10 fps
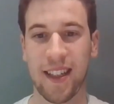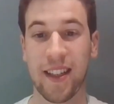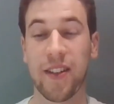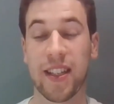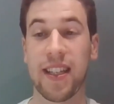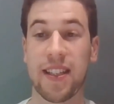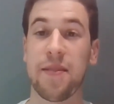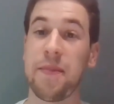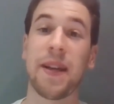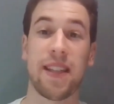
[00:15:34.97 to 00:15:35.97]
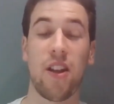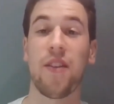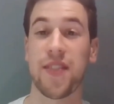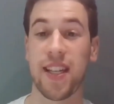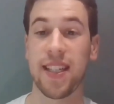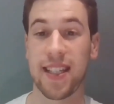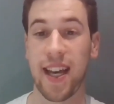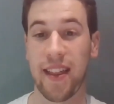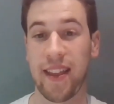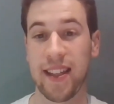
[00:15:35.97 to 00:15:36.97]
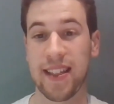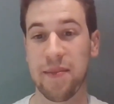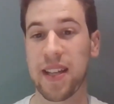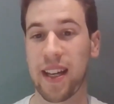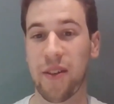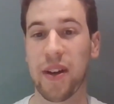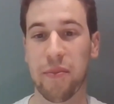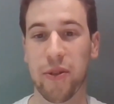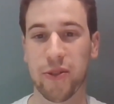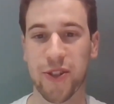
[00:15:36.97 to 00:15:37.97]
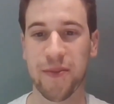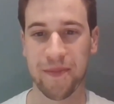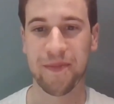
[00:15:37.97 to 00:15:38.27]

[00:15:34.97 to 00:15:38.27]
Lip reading: No, that makes a lot of sense. Yeah, it seems like a great approach.